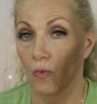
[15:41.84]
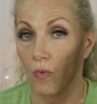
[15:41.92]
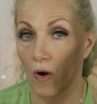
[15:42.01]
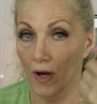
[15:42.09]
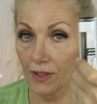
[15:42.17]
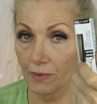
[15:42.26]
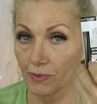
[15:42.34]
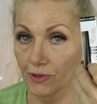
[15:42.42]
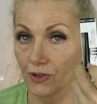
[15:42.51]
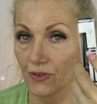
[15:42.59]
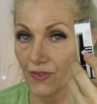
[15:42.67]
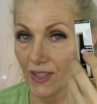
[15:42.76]

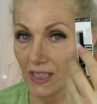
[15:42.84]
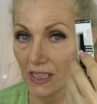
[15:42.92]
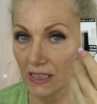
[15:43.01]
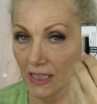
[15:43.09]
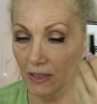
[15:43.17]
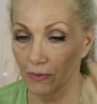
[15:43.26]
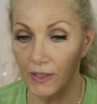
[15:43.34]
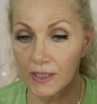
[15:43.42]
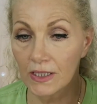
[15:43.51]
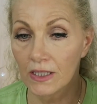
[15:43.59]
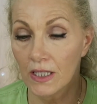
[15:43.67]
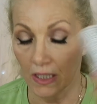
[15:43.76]
waterproof in a
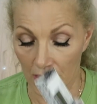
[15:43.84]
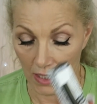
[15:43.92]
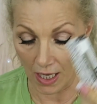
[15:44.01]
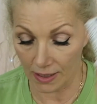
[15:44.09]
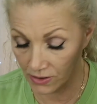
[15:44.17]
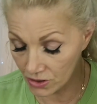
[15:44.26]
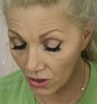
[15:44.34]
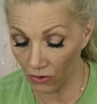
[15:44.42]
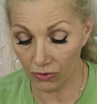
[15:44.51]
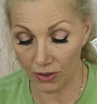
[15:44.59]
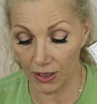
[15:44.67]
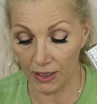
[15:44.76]
liquid. I
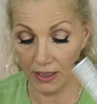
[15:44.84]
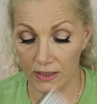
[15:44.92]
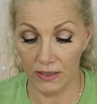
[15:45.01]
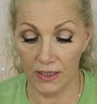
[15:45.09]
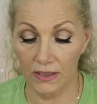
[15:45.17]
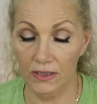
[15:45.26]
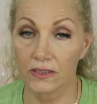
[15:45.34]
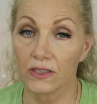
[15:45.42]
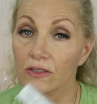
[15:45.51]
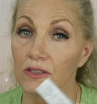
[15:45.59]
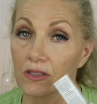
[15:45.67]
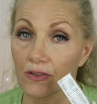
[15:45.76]
don't think it's
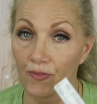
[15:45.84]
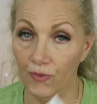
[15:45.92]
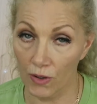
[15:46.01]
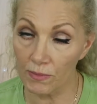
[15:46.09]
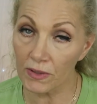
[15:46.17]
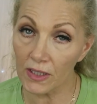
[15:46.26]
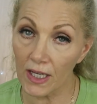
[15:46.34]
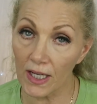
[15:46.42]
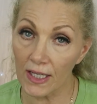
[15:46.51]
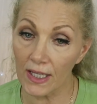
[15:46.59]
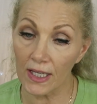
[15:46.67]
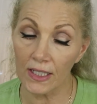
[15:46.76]
necessarily the formula
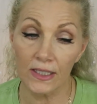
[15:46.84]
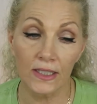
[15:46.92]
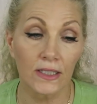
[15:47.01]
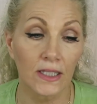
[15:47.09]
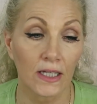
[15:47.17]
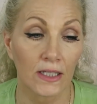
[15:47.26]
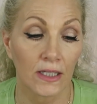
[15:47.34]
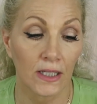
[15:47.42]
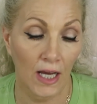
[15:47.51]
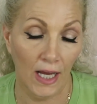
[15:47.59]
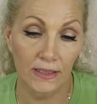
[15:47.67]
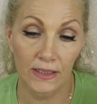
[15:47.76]
I hated.
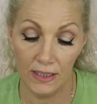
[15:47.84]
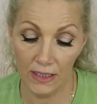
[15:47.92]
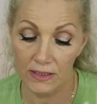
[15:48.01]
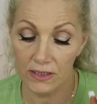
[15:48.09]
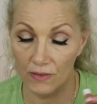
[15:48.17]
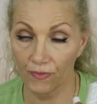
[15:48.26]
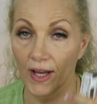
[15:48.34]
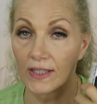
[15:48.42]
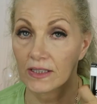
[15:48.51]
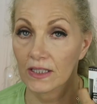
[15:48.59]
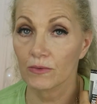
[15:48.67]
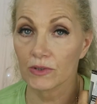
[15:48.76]
I think it's the
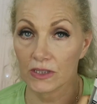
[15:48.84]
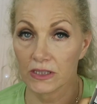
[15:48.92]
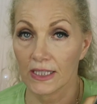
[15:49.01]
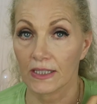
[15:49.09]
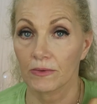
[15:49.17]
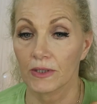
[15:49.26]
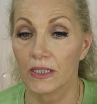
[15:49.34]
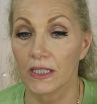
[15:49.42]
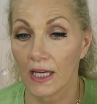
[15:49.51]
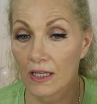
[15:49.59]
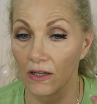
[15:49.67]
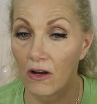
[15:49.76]
fact that it was liquid
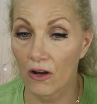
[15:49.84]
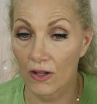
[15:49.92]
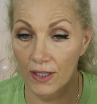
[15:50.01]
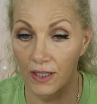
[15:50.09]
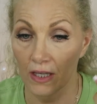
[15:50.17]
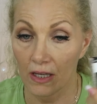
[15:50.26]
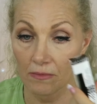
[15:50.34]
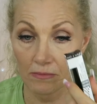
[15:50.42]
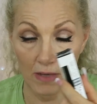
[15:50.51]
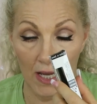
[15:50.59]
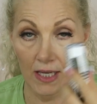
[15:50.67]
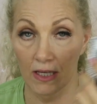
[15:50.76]
and on
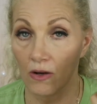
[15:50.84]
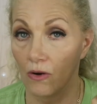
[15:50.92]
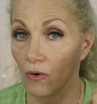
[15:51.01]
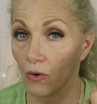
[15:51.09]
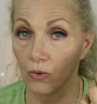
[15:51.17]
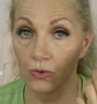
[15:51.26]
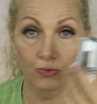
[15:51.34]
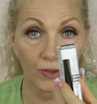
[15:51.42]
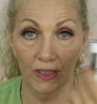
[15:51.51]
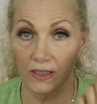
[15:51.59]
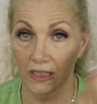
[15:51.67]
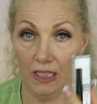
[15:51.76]
my old
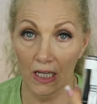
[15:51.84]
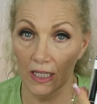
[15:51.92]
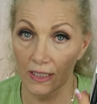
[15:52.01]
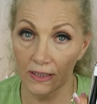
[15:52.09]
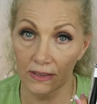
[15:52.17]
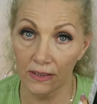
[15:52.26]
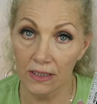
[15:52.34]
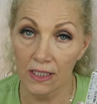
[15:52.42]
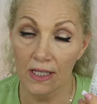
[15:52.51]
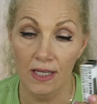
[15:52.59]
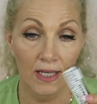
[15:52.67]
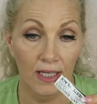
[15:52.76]
wrinkly eyes,
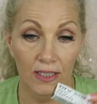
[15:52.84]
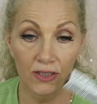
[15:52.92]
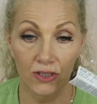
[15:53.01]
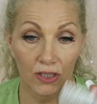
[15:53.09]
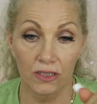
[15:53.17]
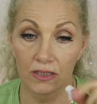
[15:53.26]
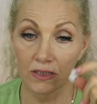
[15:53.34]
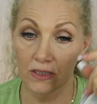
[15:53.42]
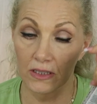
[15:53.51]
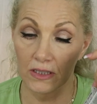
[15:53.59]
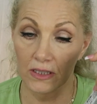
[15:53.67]
it just,